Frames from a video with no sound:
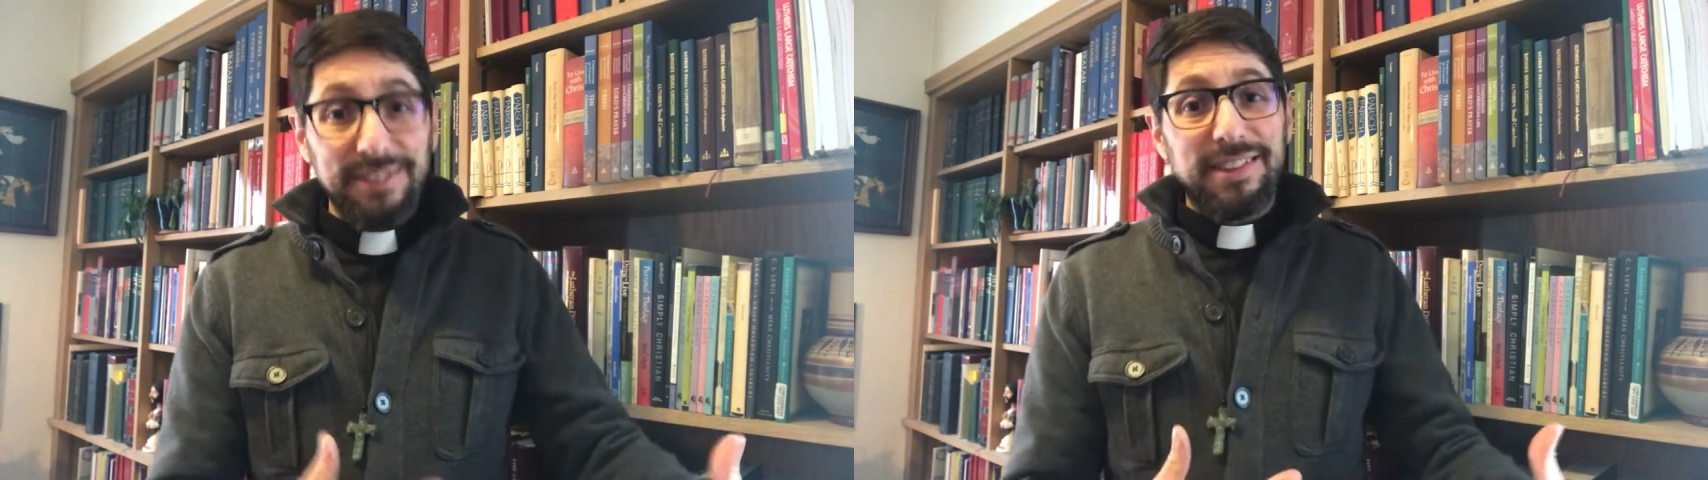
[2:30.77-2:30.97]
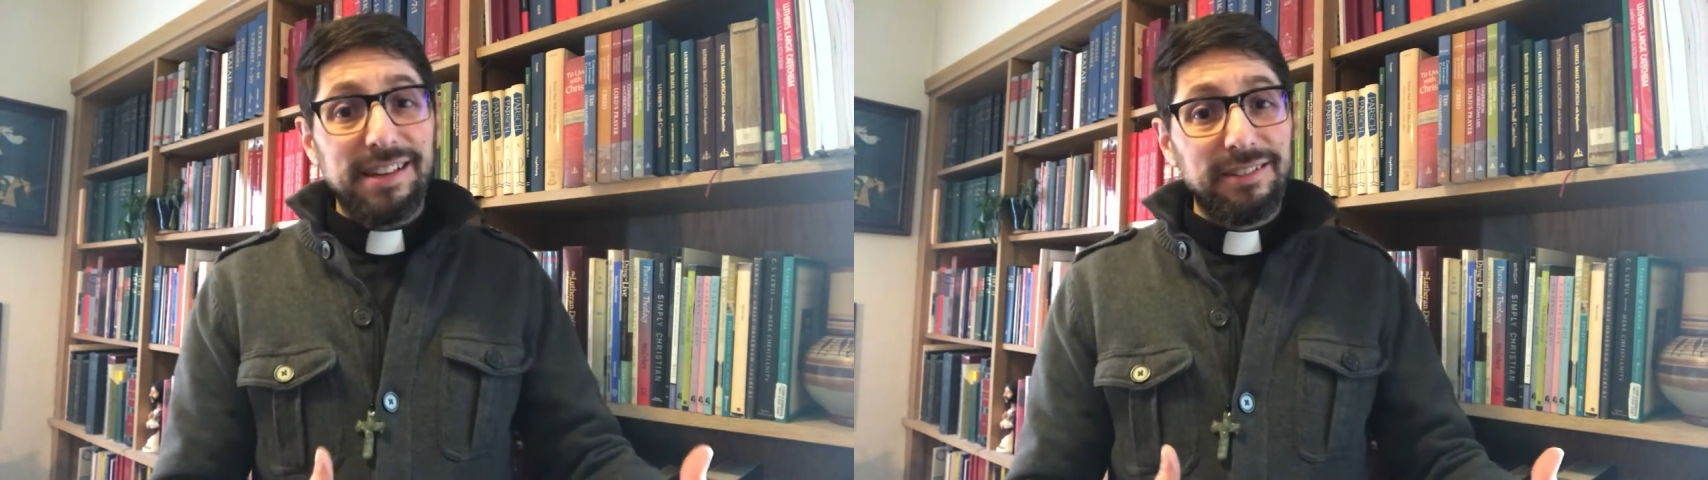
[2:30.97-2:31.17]

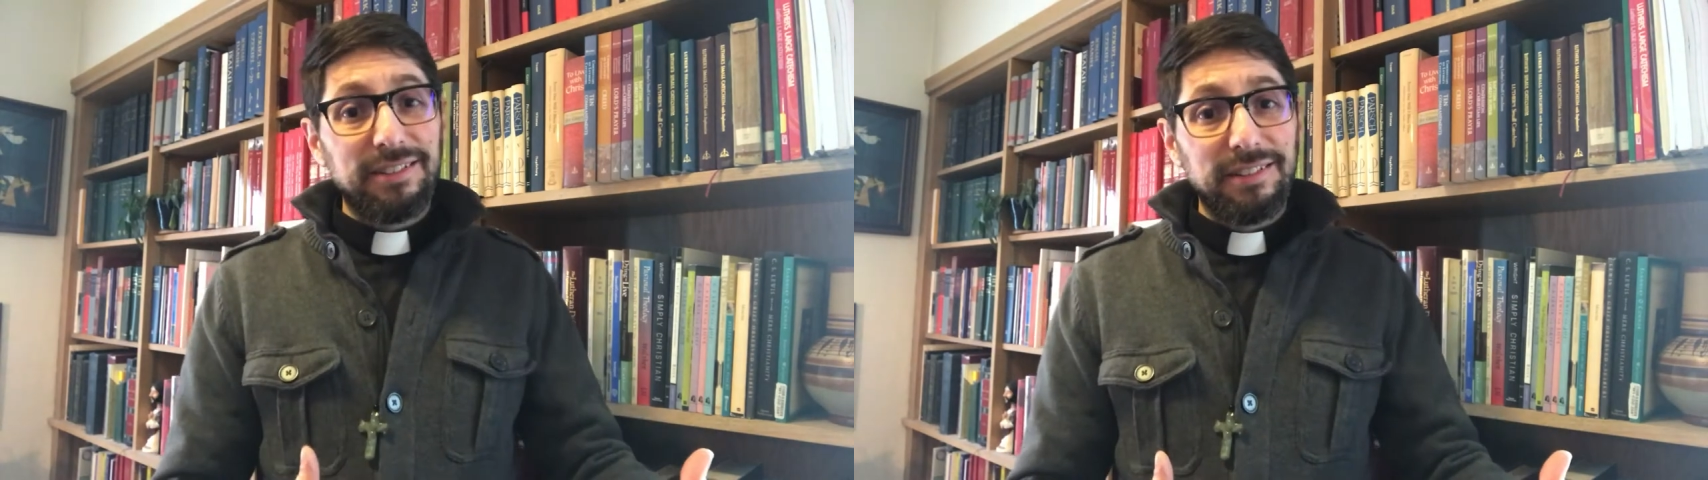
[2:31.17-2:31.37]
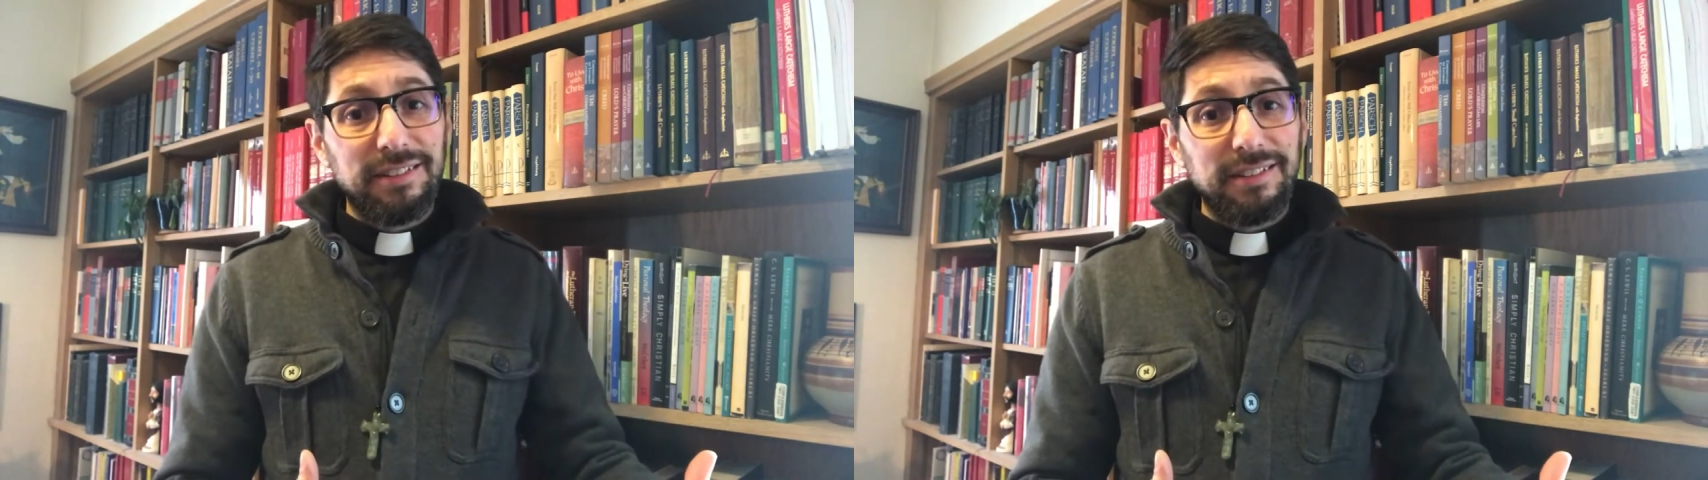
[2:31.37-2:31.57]

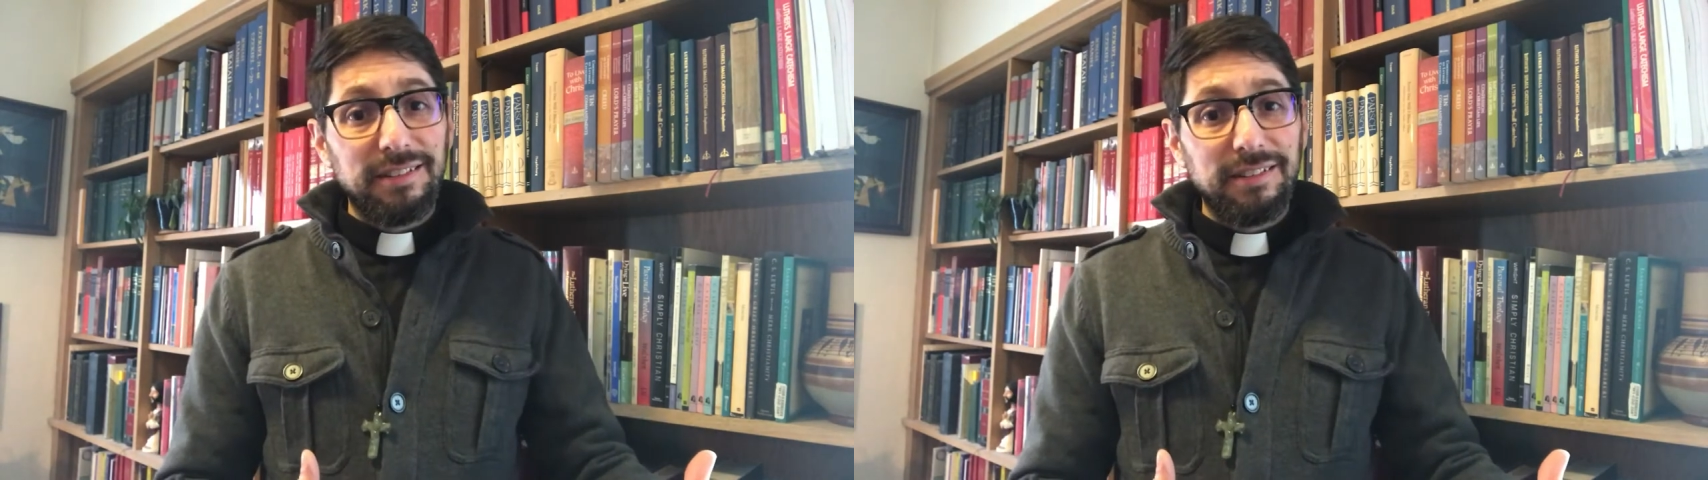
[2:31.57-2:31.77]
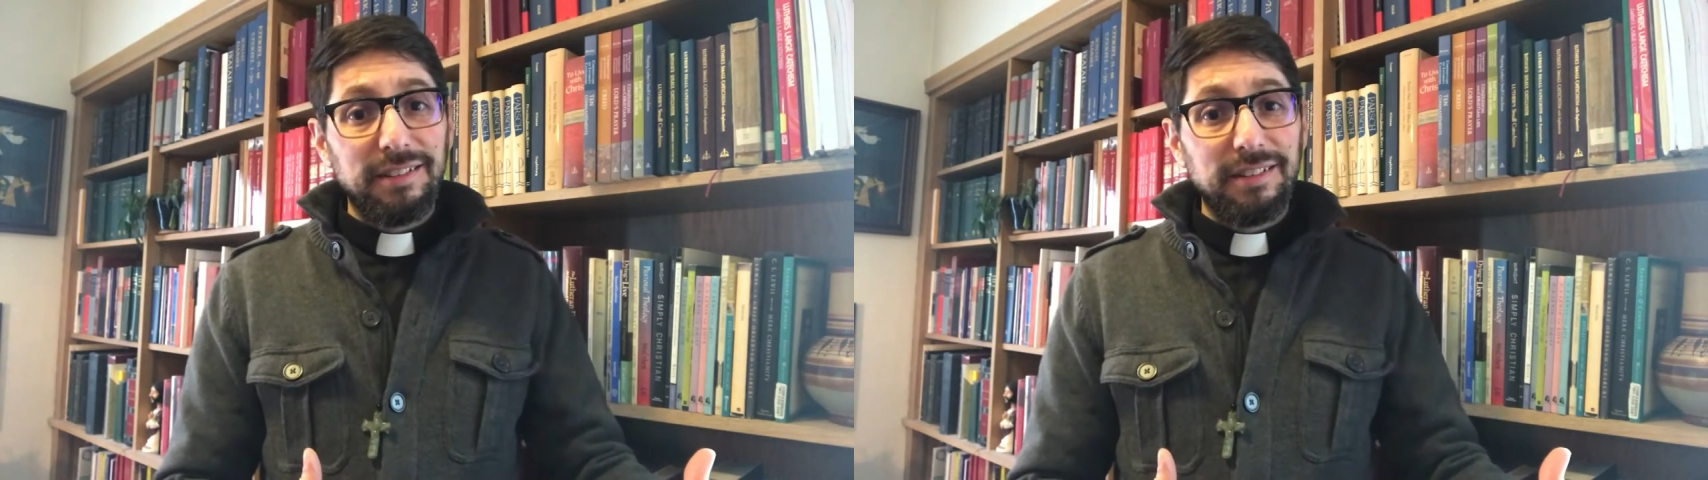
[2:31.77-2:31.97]
things.
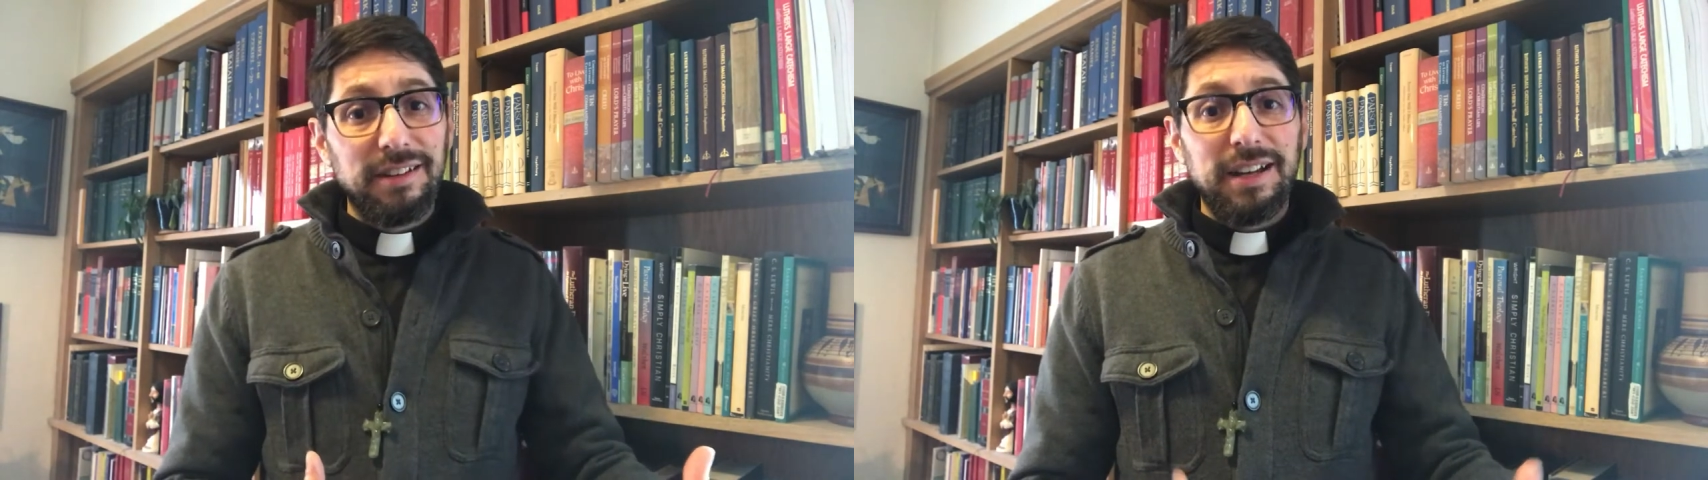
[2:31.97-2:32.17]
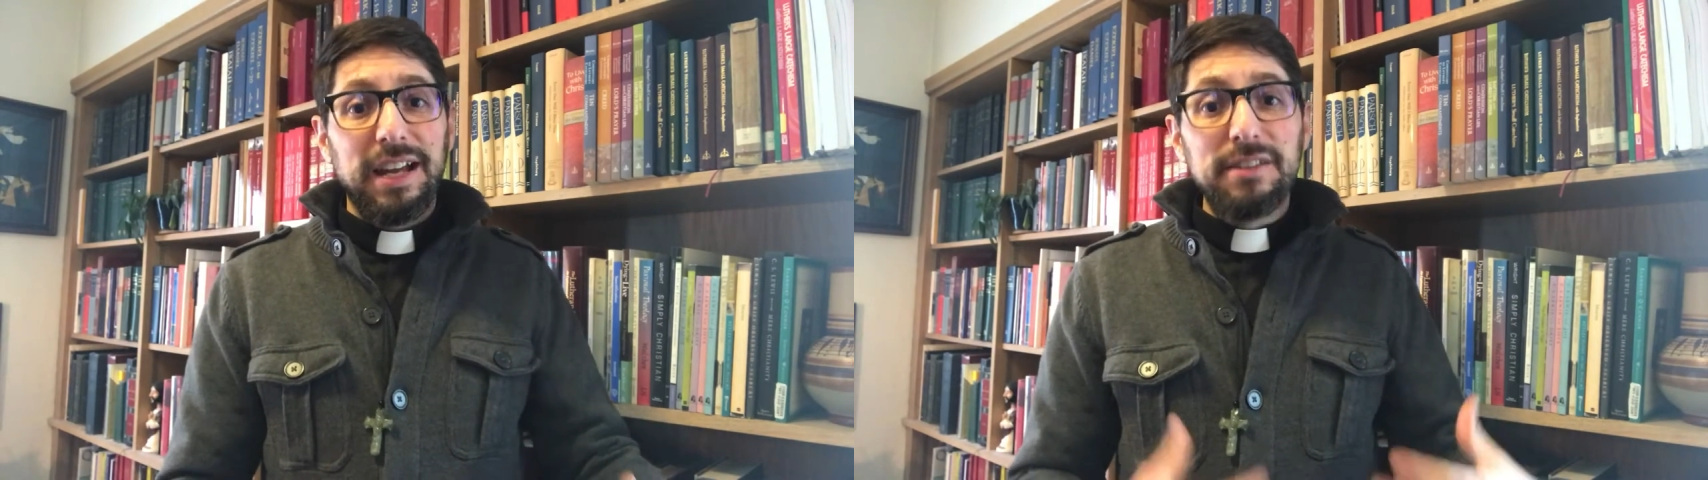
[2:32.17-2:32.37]
In